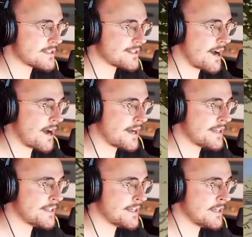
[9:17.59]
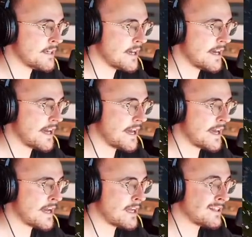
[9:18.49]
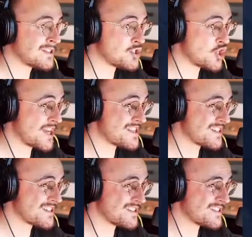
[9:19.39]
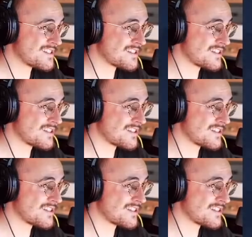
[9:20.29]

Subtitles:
tiny and adjacent,